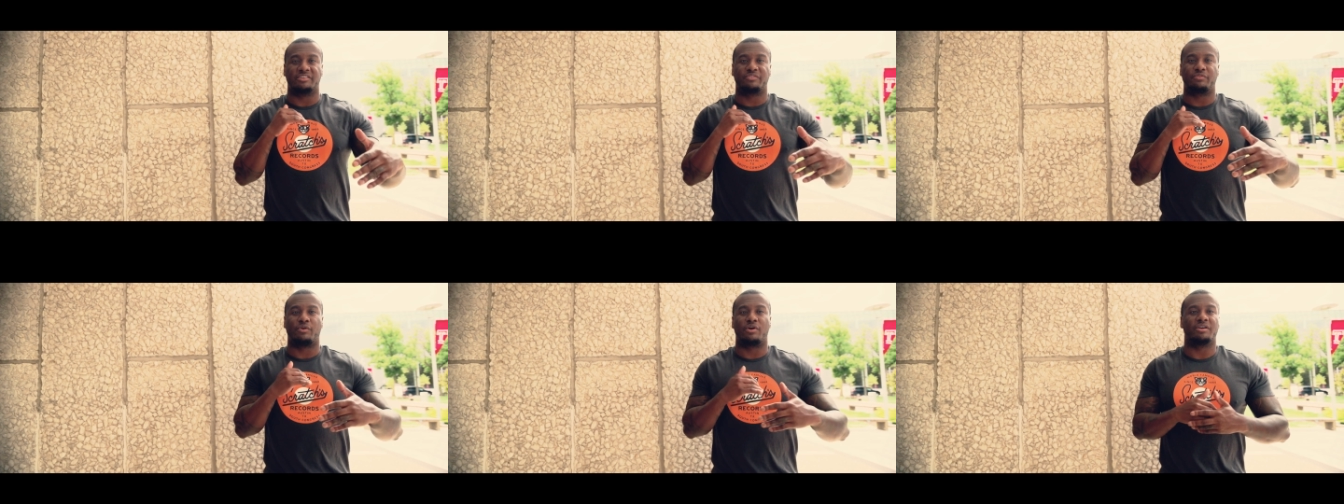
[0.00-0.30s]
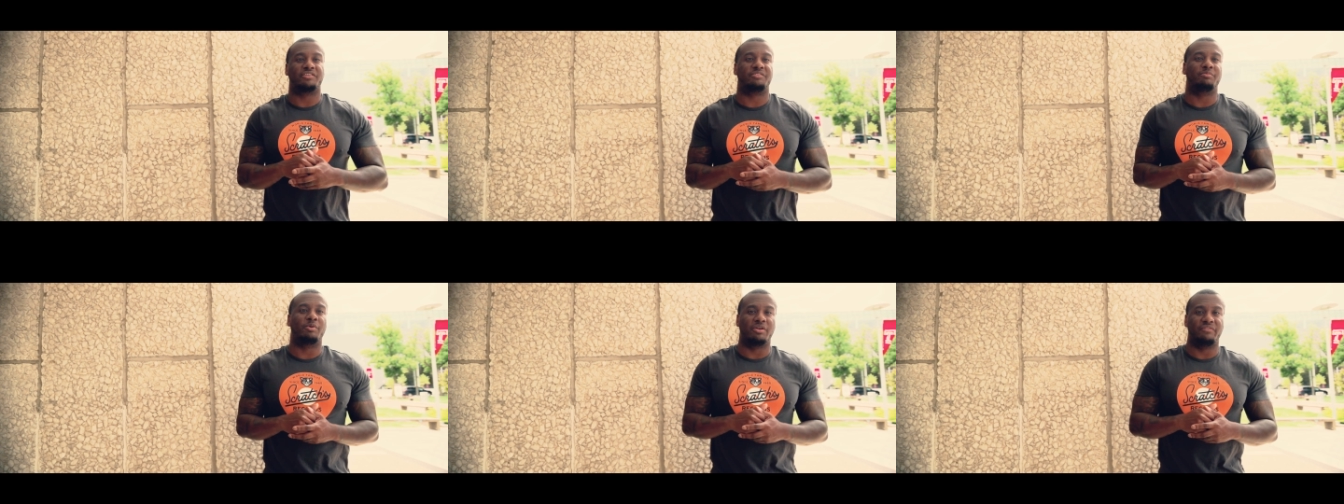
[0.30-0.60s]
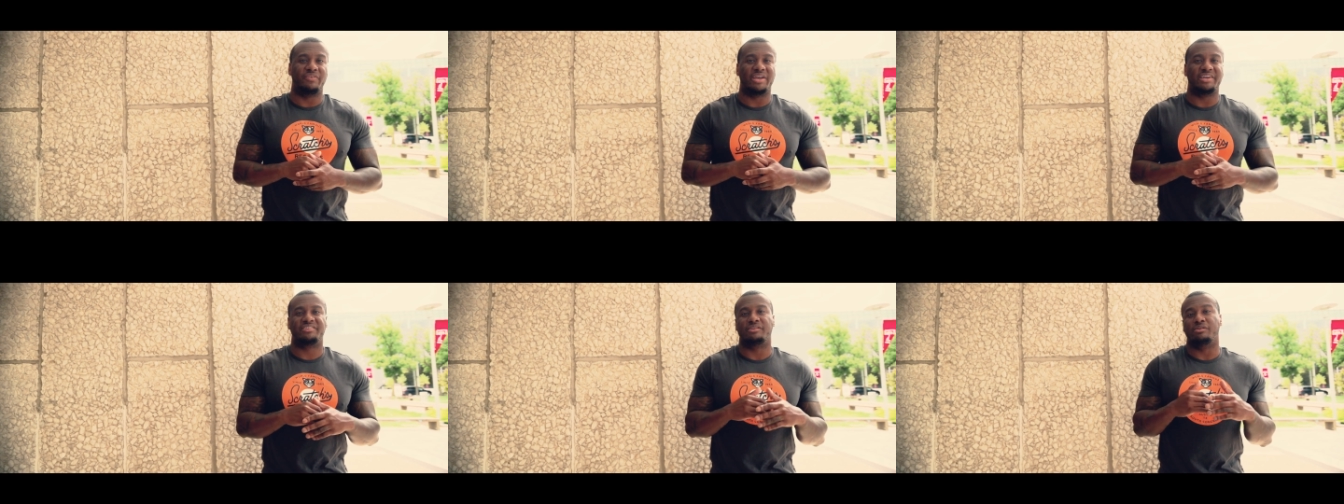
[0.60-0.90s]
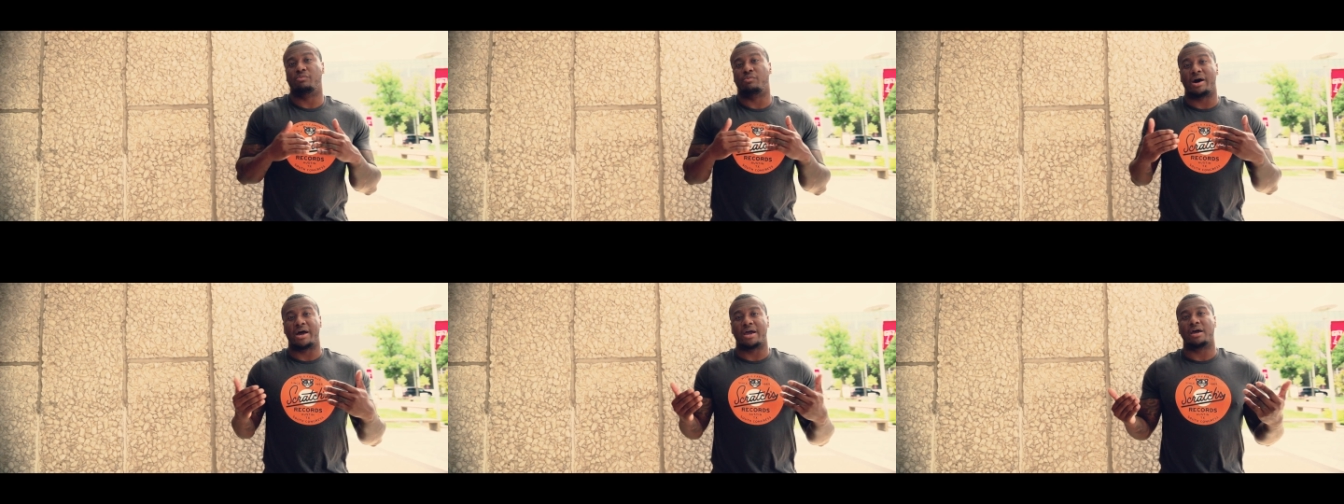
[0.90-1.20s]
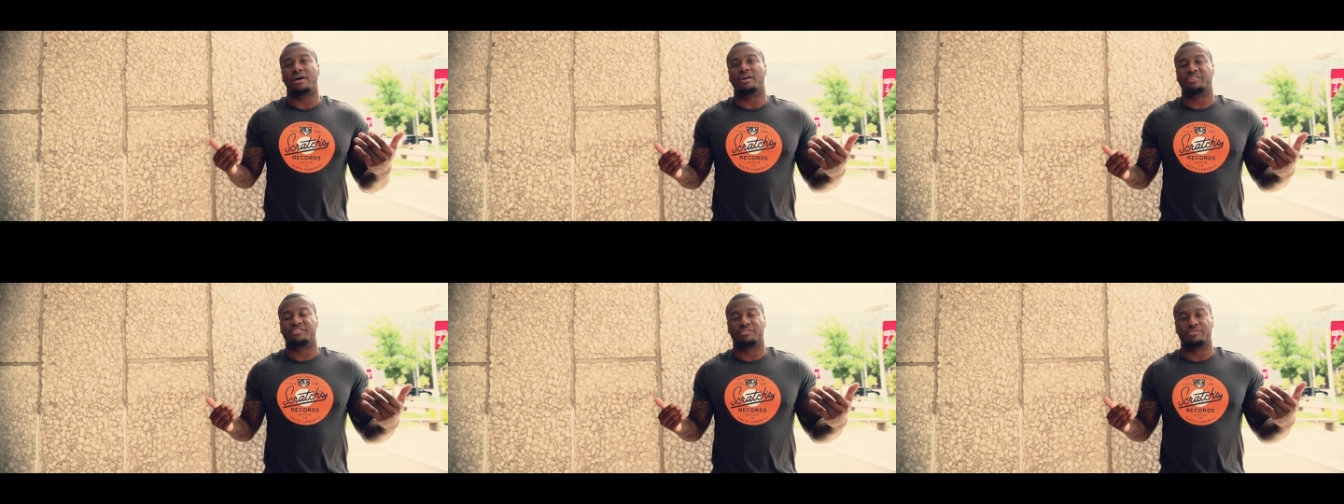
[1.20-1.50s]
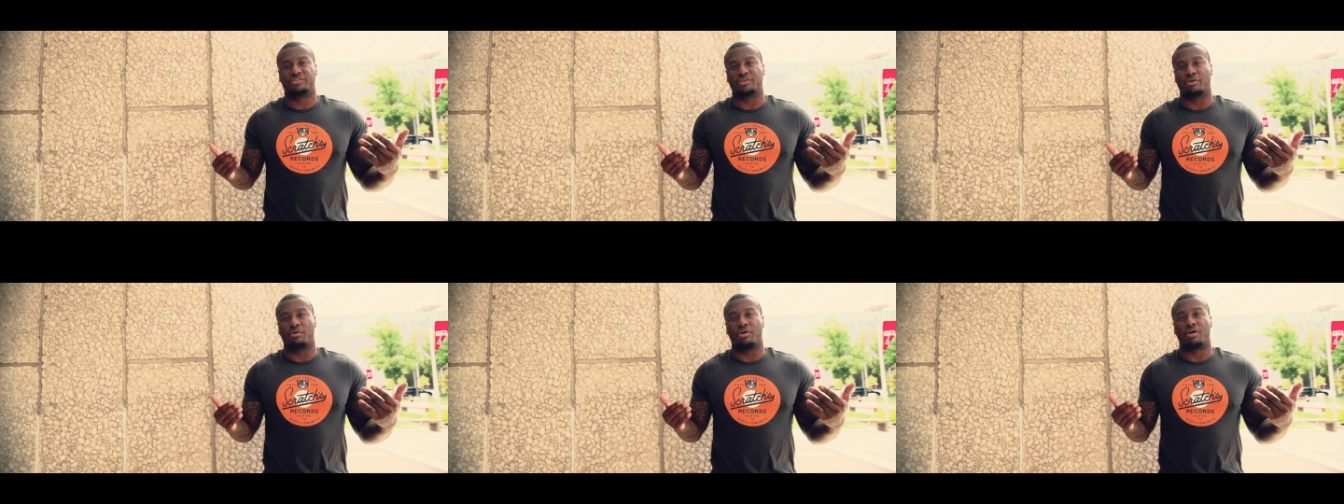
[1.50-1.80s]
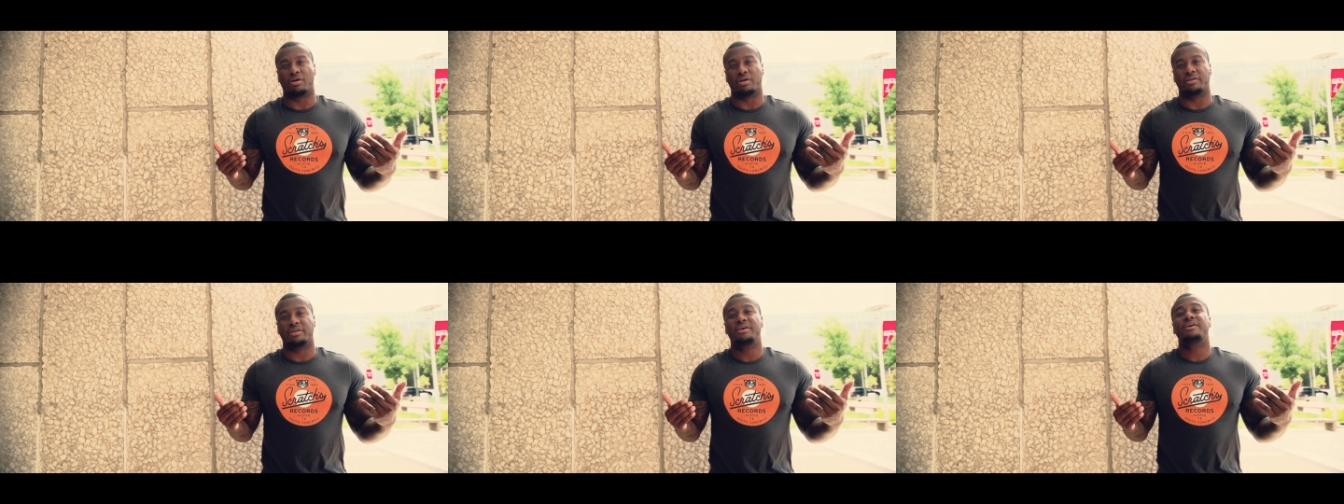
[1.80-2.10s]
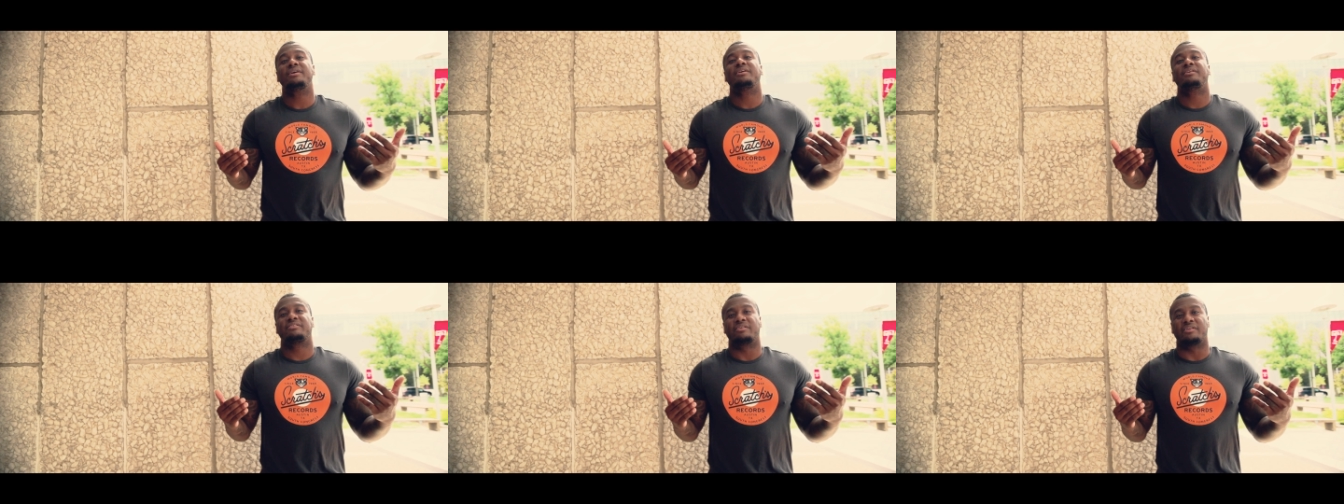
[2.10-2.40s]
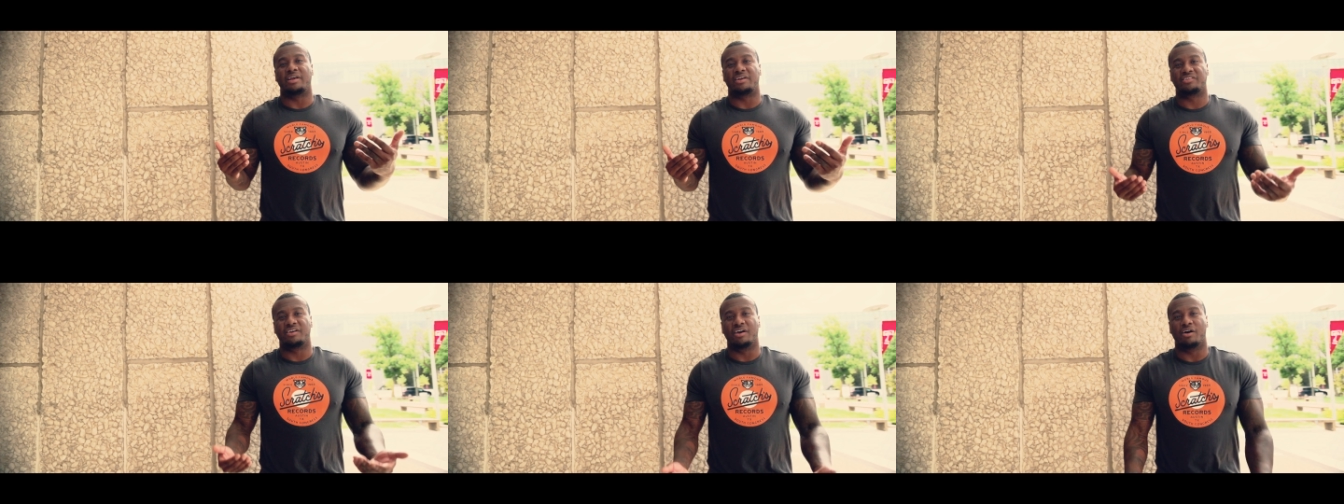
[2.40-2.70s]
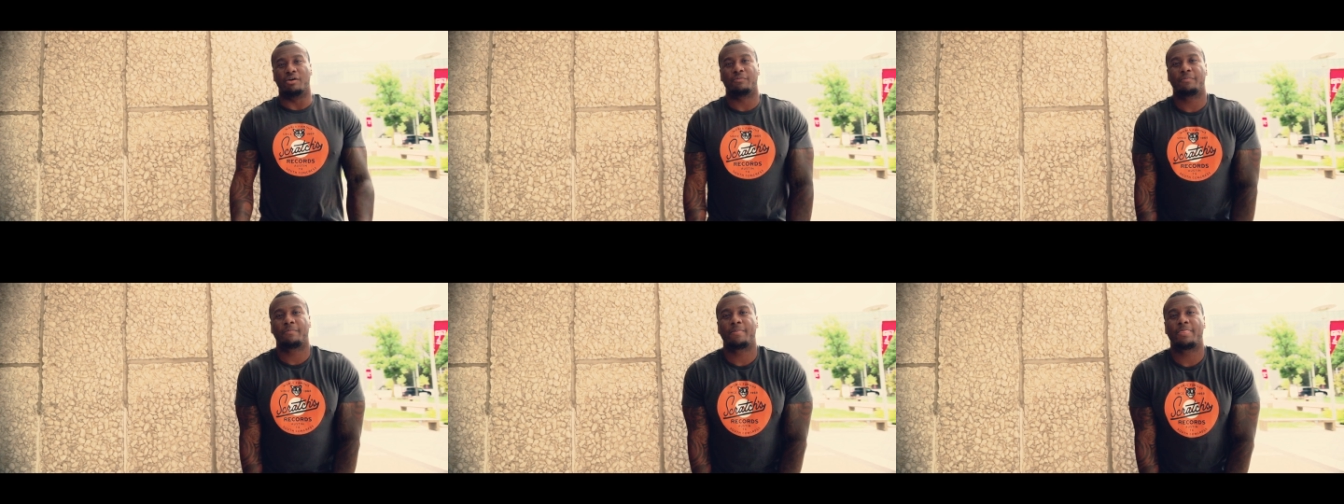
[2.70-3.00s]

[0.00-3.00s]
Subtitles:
as far as motivation and why I hustle so hard. So let's go.